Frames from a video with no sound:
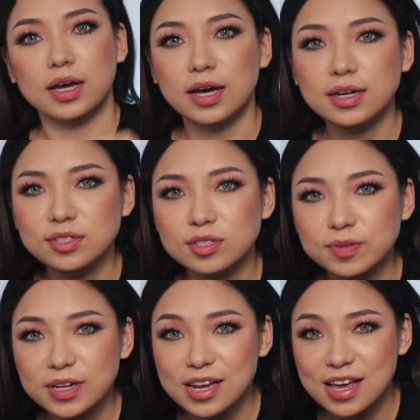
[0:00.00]
I just
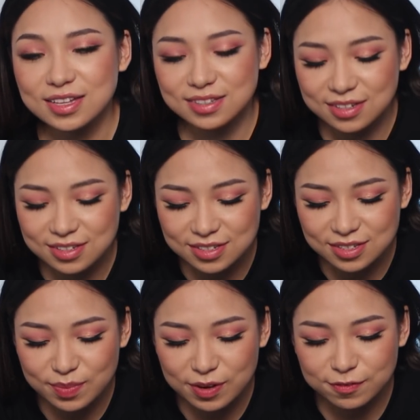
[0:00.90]
realized this
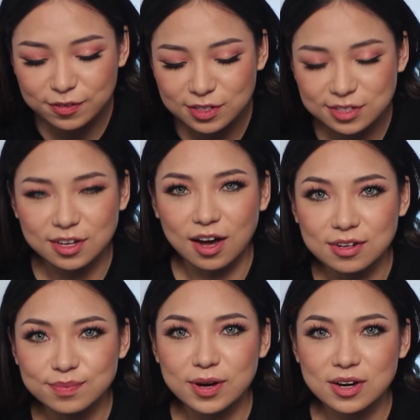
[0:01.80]
is my first
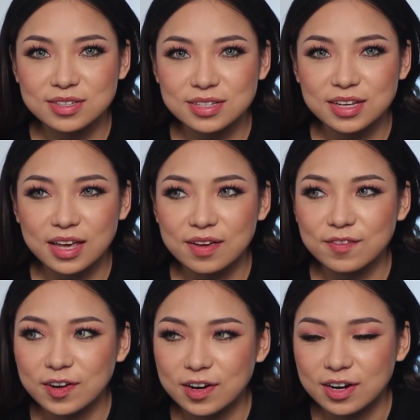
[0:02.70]
unboxing
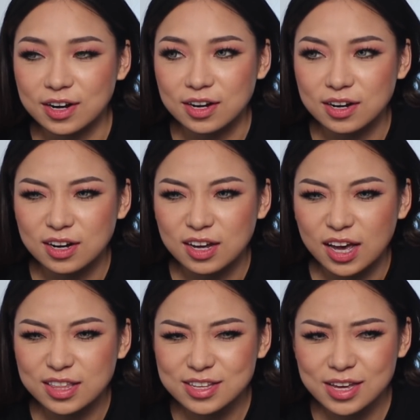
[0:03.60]
ever.
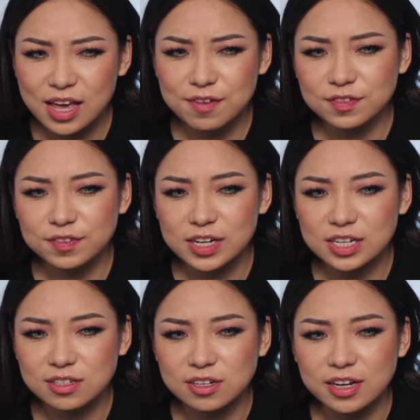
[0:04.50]
I think I haven't
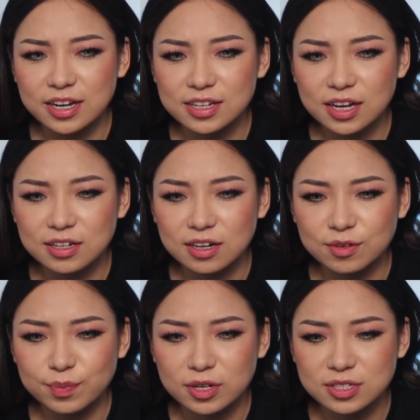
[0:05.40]
really done any kind of
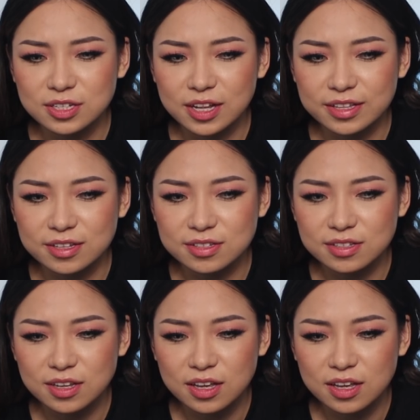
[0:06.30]
unboxing like this.